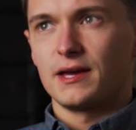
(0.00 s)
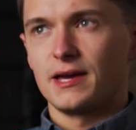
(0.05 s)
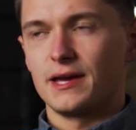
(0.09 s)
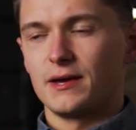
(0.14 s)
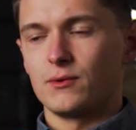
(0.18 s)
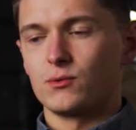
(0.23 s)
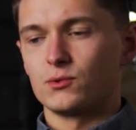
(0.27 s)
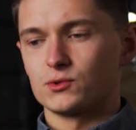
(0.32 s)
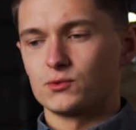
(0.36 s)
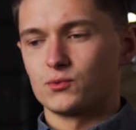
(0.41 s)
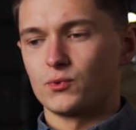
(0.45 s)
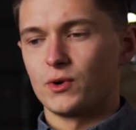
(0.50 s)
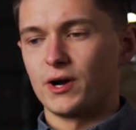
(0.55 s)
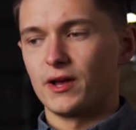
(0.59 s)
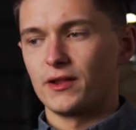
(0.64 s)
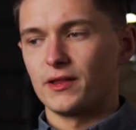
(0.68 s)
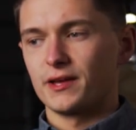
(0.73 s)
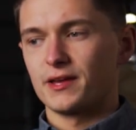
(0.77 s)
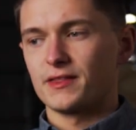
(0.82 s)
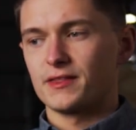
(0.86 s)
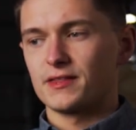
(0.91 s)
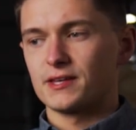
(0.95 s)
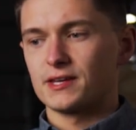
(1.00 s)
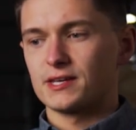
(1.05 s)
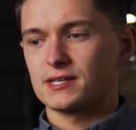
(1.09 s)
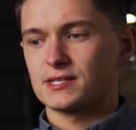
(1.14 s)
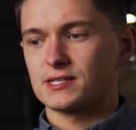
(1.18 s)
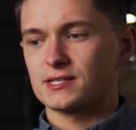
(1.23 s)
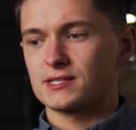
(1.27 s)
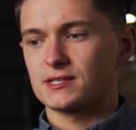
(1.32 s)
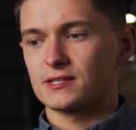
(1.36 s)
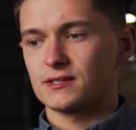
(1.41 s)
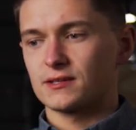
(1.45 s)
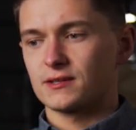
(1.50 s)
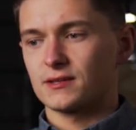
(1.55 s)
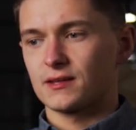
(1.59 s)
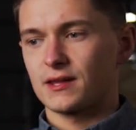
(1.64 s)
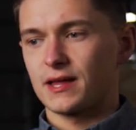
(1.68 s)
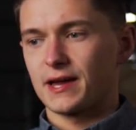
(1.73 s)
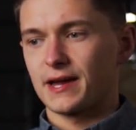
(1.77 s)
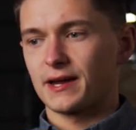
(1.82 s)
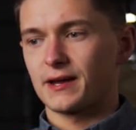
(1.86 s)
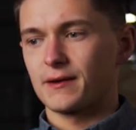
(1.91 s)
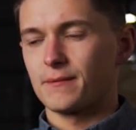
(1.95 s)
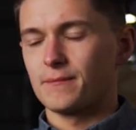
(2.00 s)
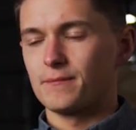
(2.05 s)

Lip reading: It was really this like